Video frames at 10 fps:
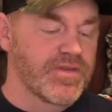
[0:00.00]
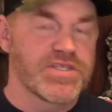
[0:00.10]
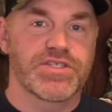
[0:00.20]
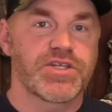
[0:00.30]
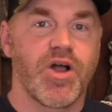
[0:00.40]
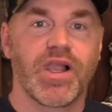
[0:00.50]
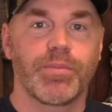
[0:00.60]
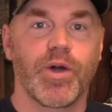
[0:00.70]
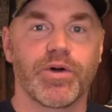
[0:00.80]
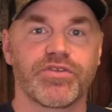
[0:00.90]
this is a call I
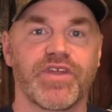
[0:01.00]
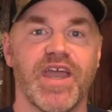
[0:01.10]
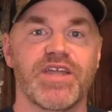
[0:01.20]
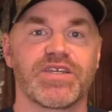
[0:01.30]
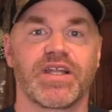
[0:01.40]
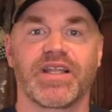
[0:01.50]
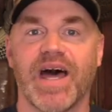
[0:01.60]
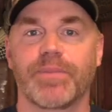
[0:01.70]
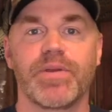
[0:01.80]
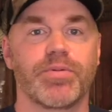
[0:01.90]
blow on stage, and a
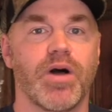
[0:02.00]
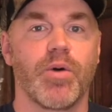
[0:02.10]
lot of people